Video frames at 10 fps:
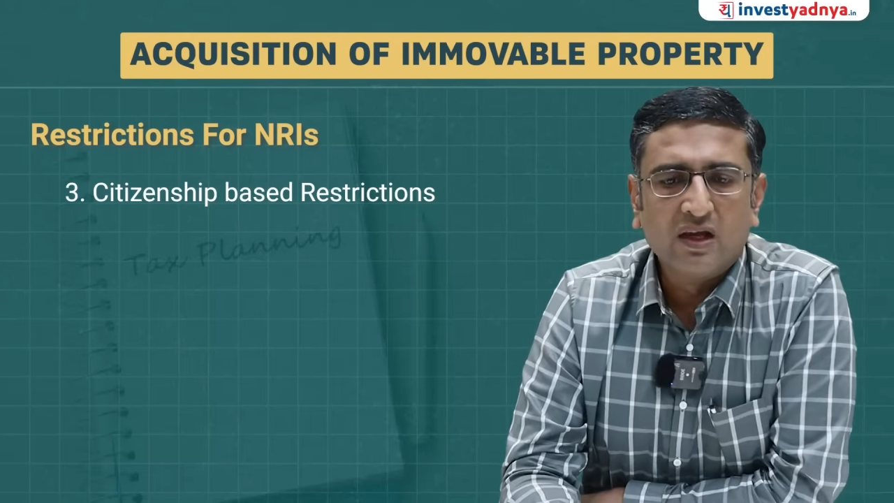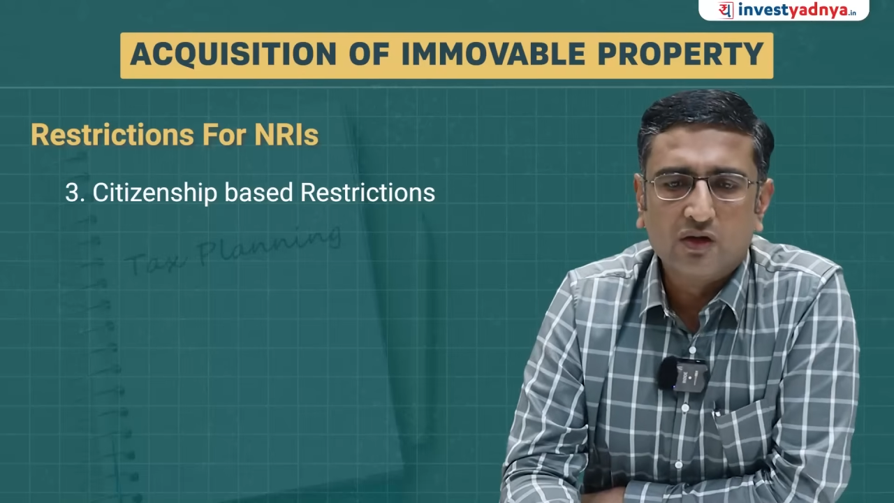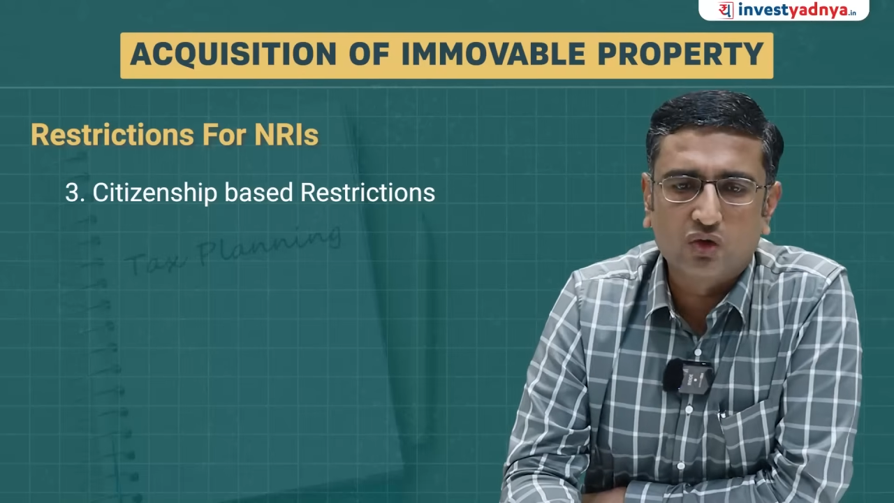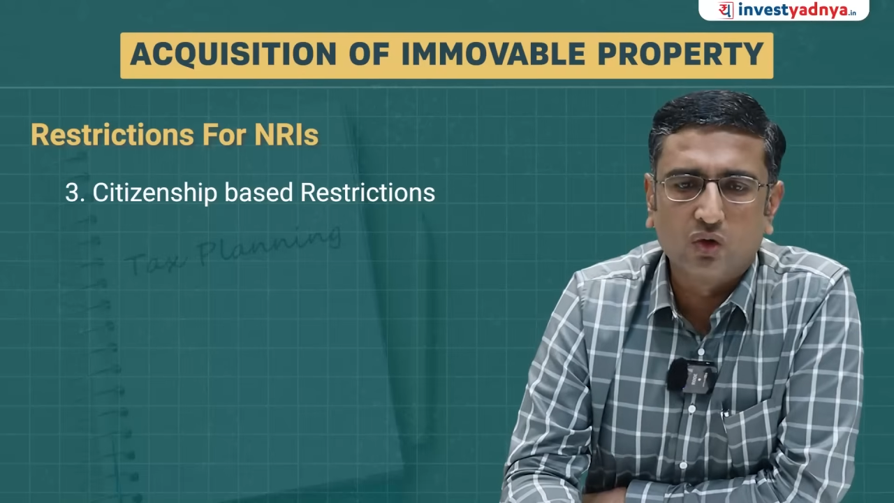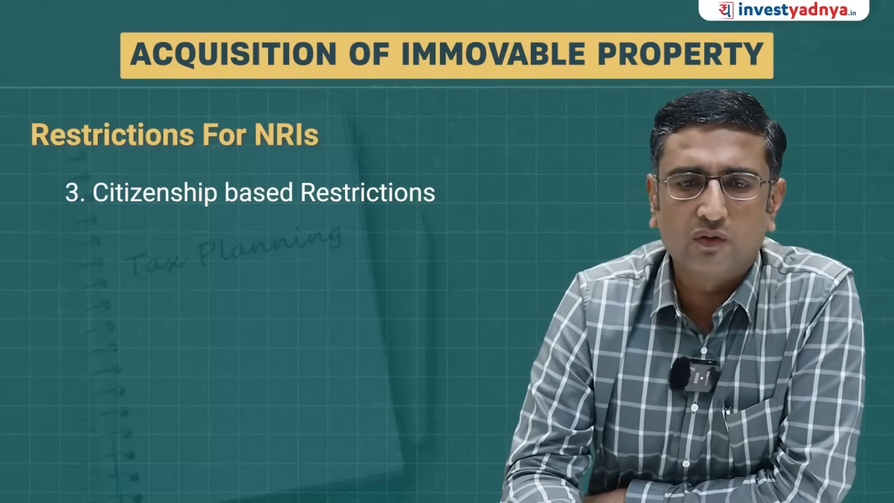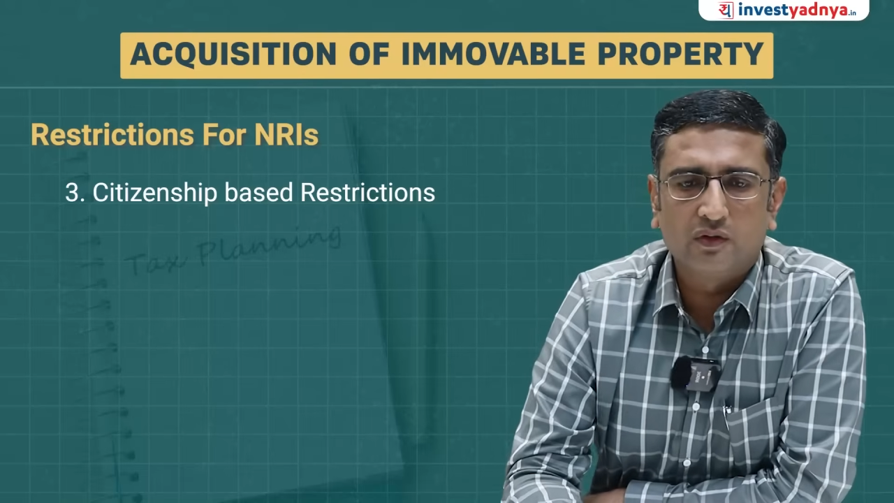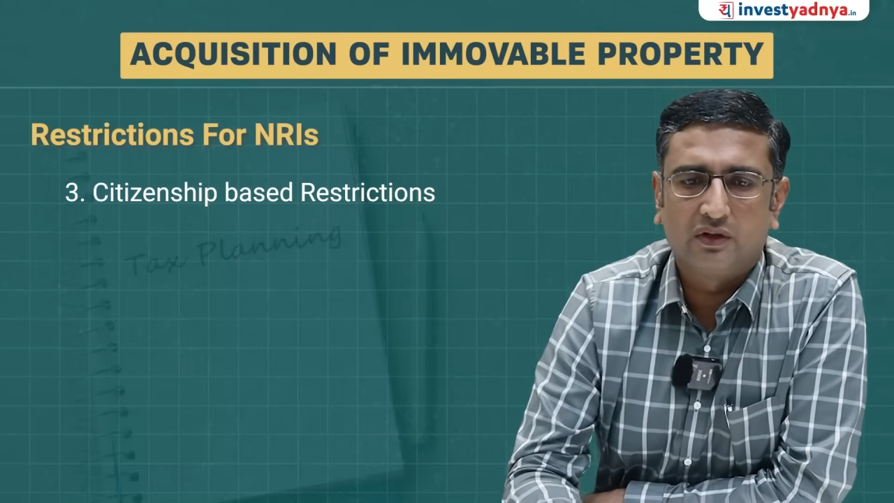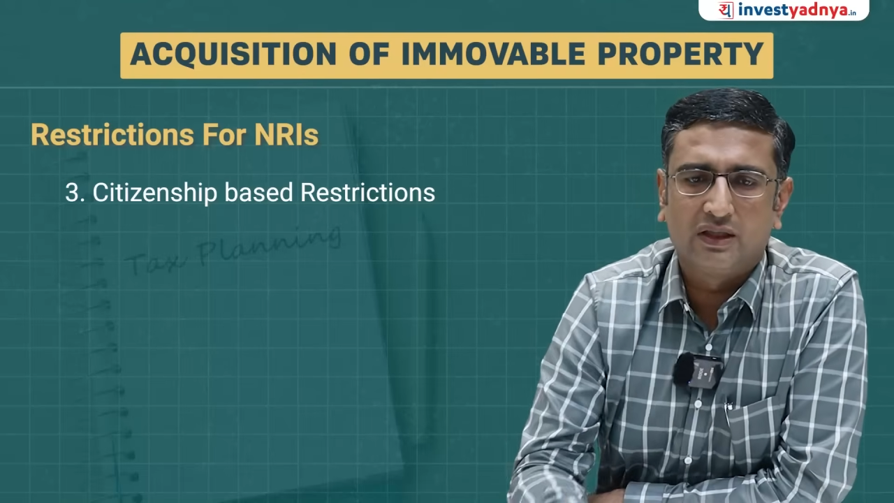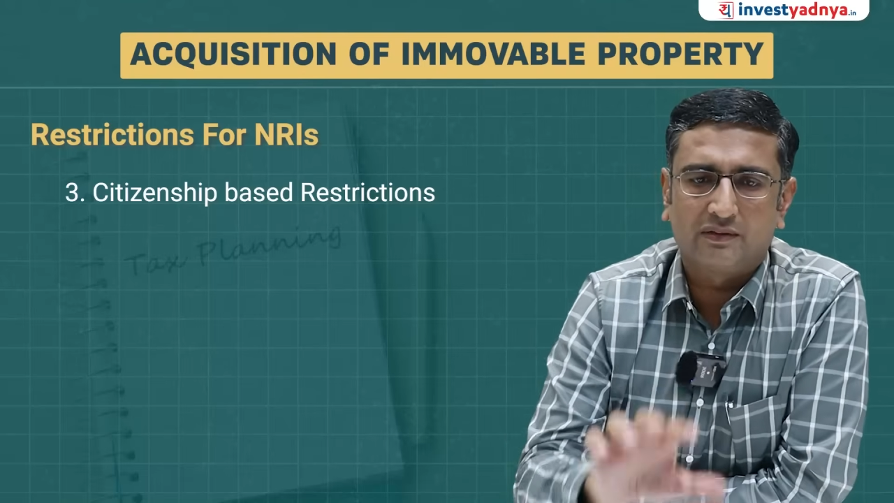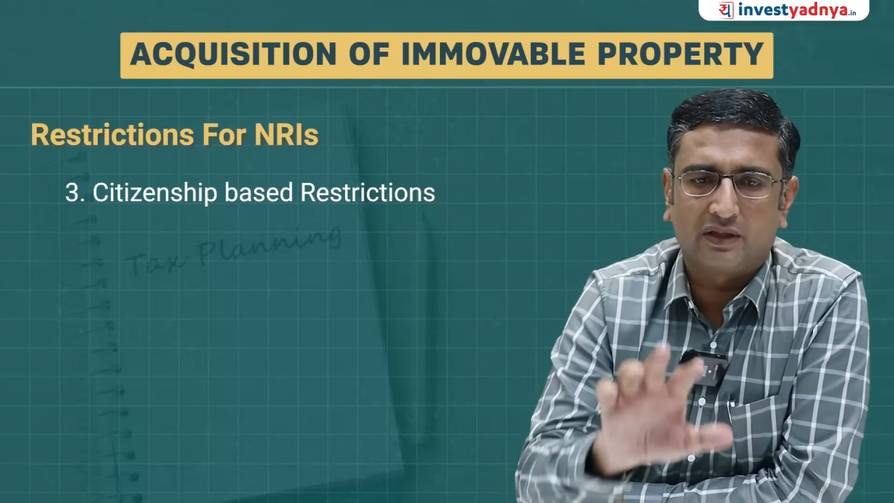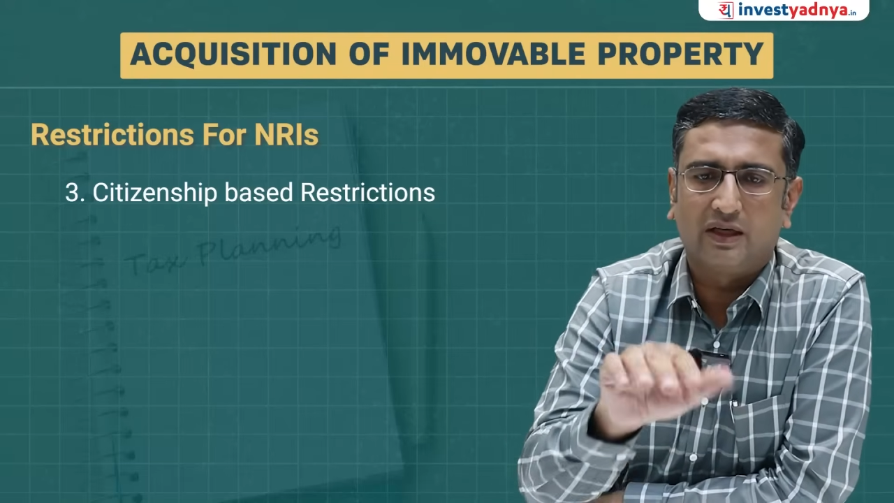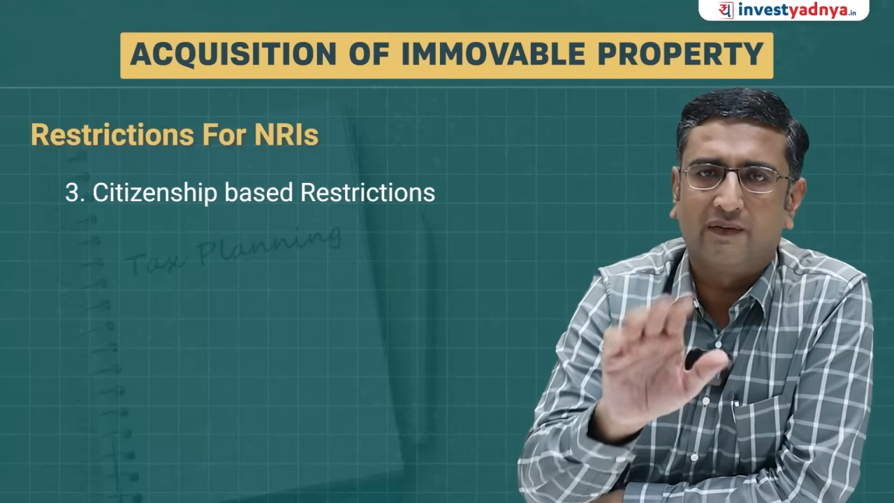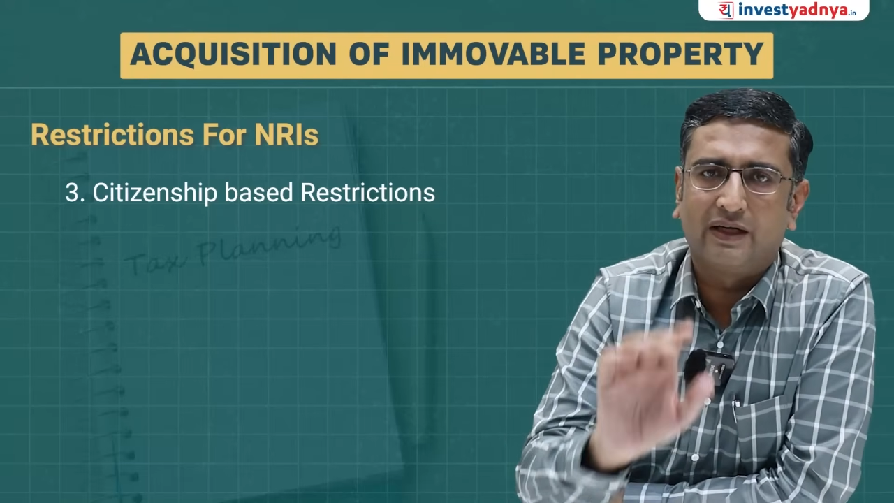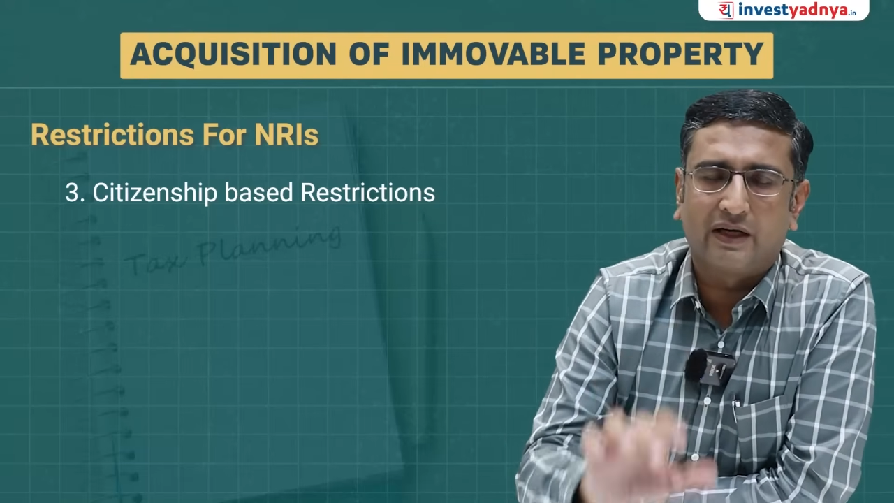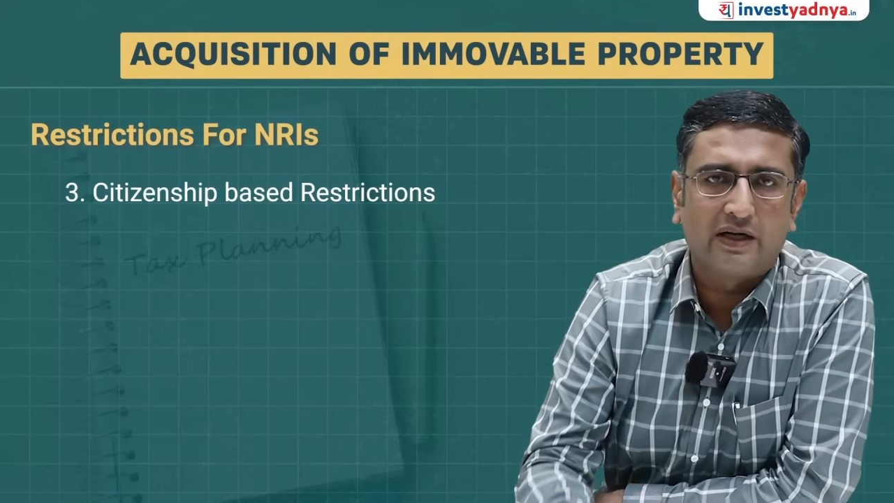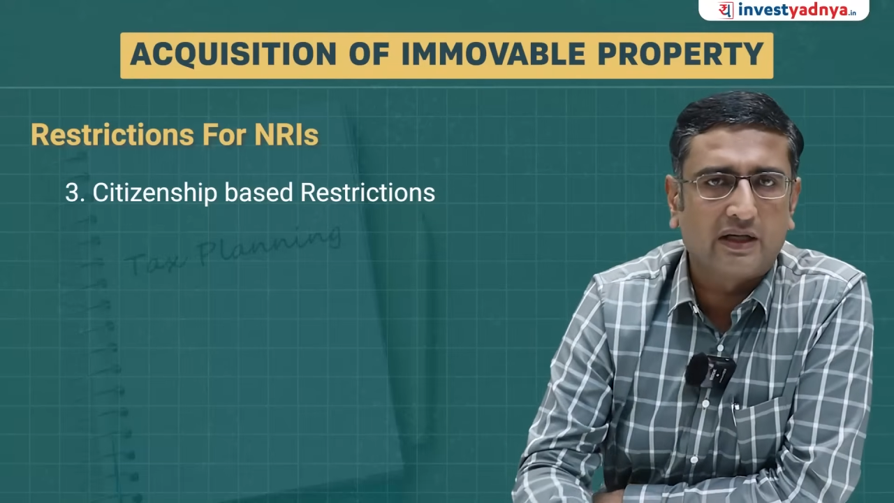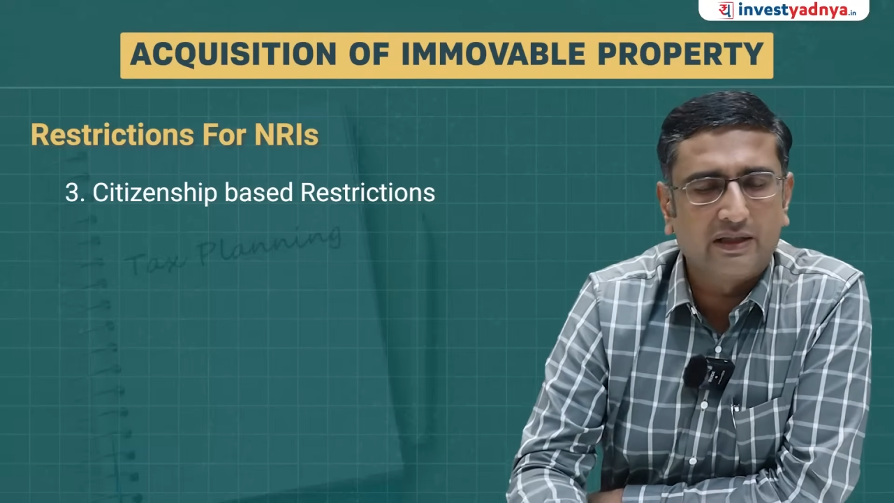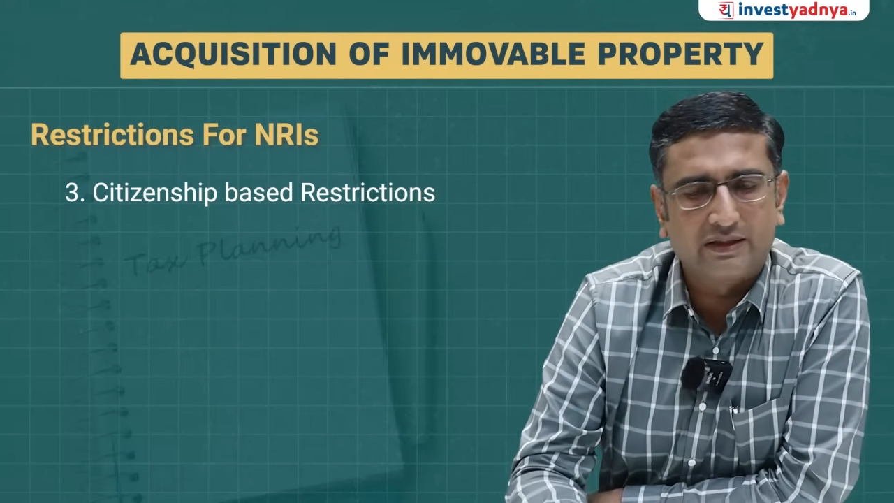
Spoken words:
So these 11 country